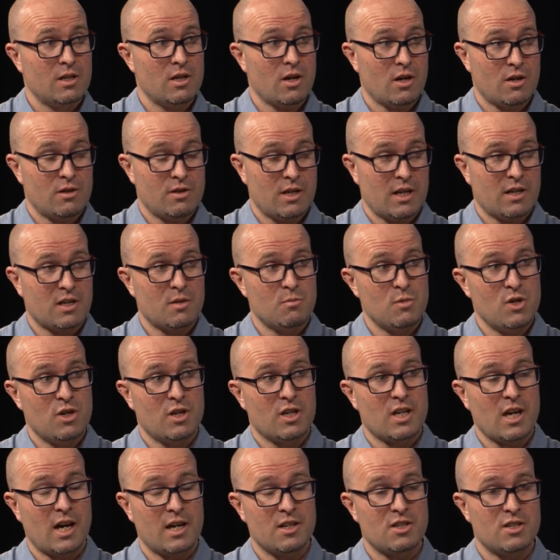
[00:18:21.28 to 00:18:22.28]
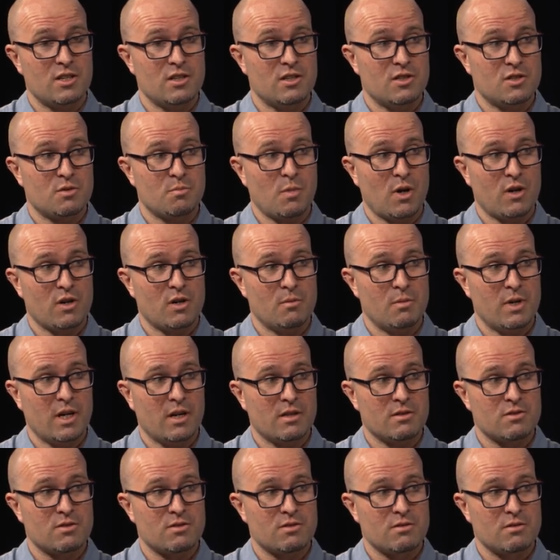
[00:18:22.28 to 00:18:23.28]
That communication you spoke
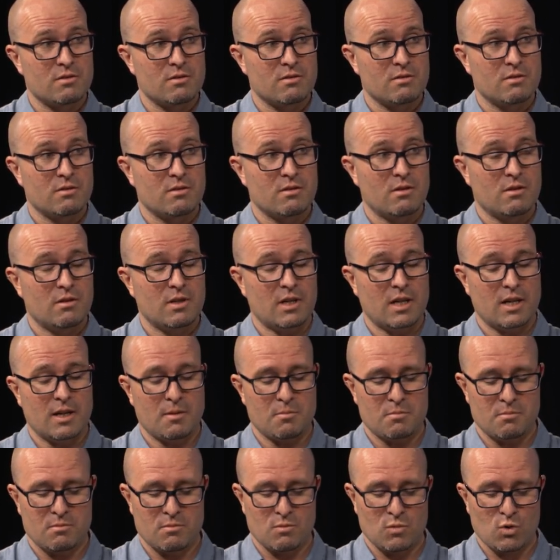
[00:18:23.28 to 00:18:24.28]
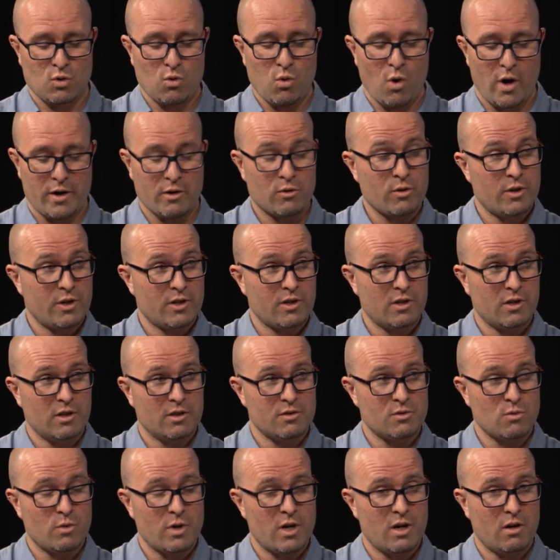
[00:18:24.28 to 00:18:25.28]
about is quite critical
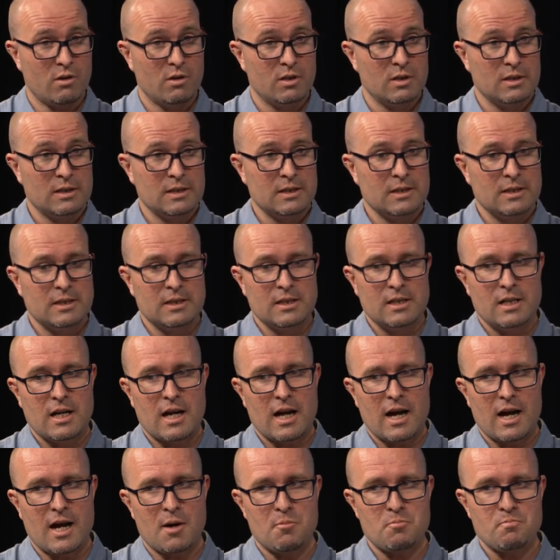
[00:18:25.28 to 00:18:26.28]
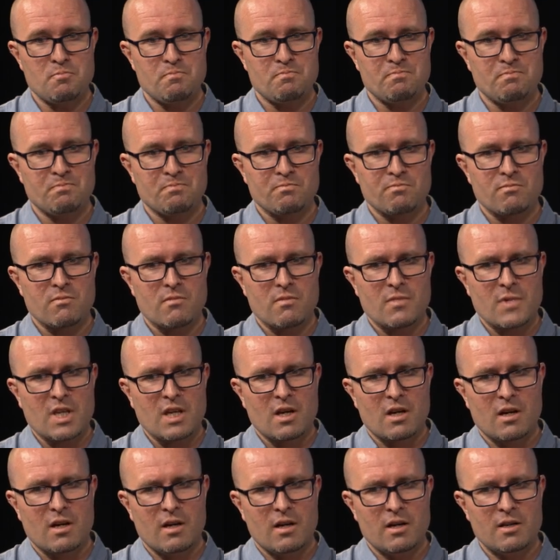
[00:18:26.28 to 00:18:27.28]
as well.
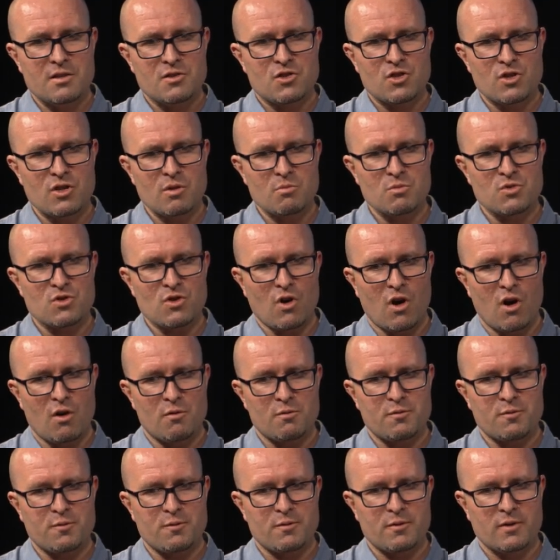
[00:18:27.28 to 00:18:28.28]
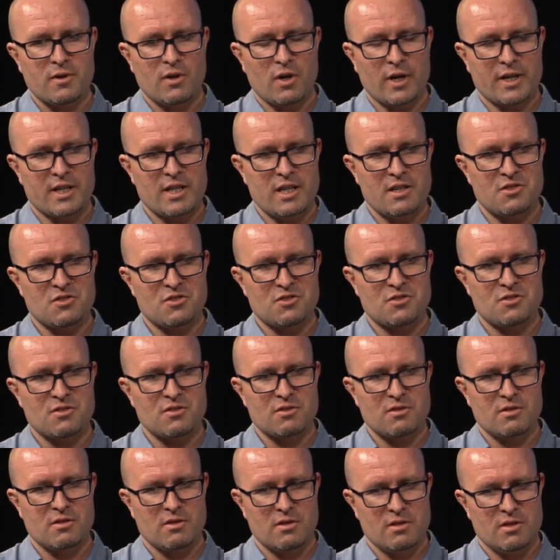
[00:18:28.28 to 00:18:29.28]
In terms of,
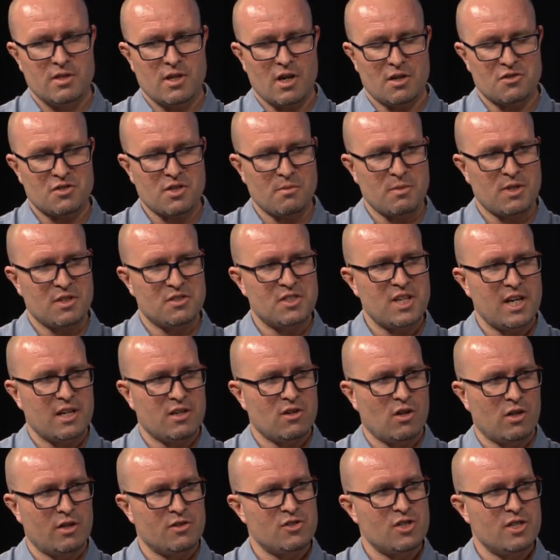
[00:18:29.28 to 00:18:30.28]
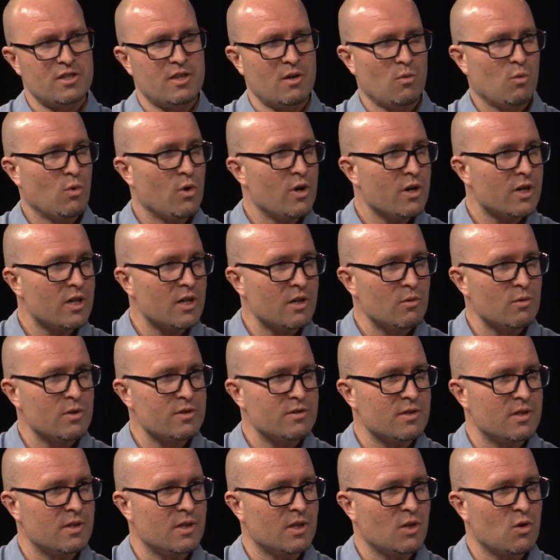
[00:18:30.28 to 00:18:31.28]
some of the technology they're working
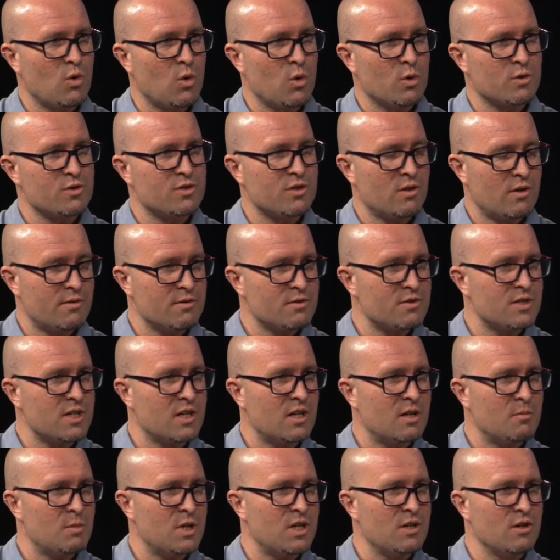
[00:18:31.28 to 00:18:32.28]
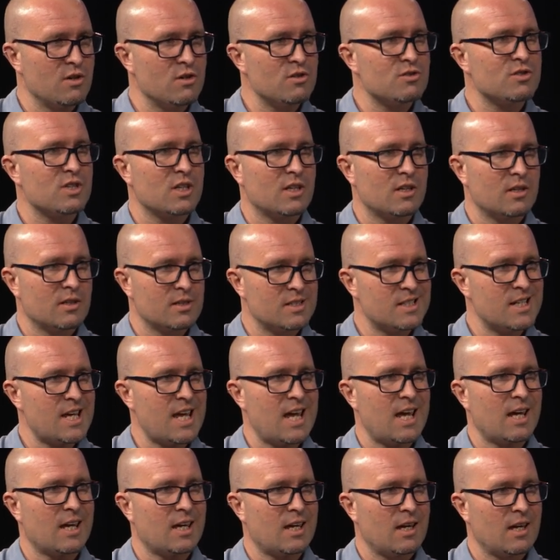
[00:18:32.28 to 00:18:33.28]
with in the course, they're obviously going to be using
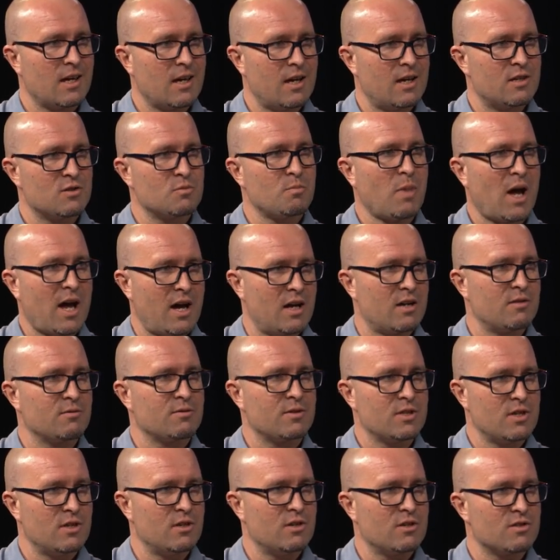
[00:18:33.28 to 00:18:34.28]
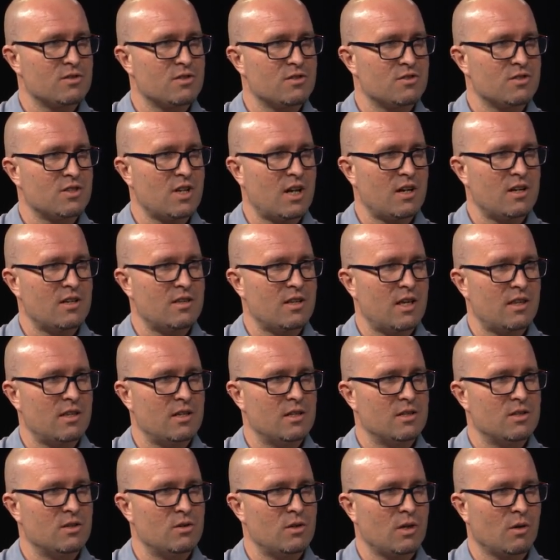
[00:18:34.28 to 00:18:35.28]
tech as part of the units of study that
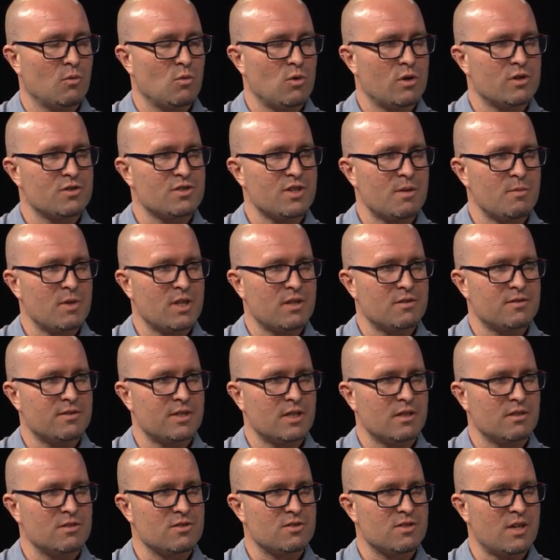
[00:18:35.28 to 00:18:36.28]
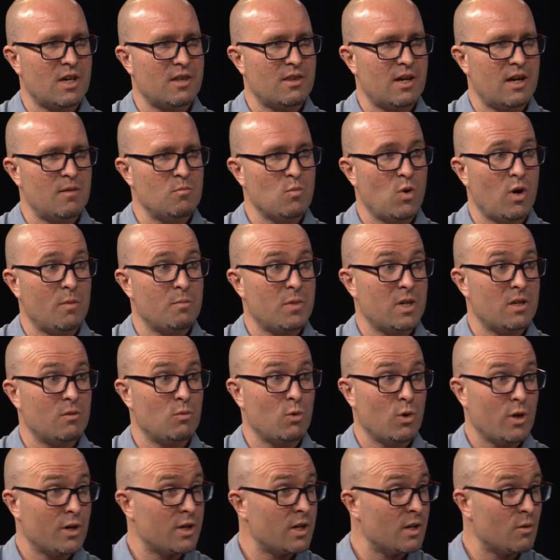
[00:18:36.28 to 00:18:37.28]
they're doing. What are some of the things that they might be
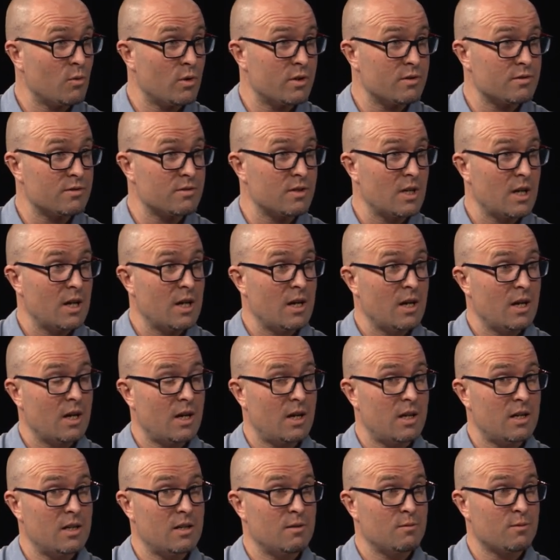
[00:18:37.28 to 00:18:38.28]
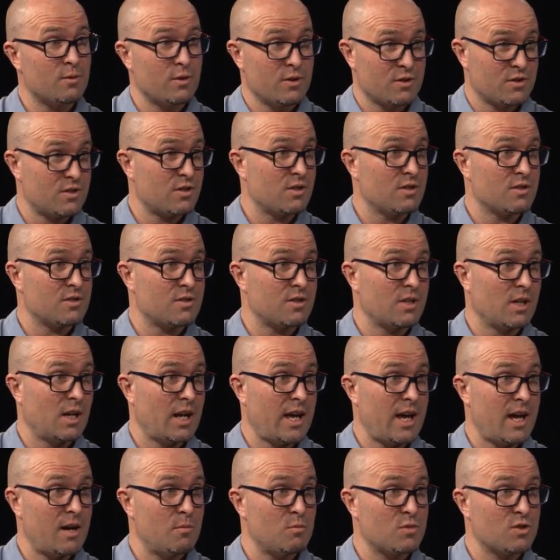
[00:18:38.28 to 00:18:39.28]
working with in, for instance, the
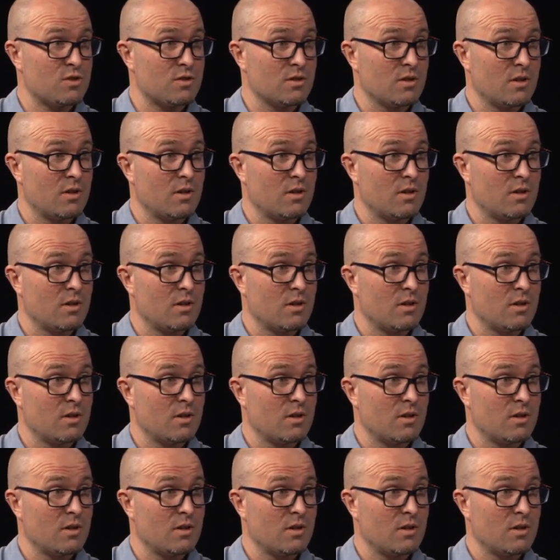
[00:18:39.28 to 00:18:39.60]
labs?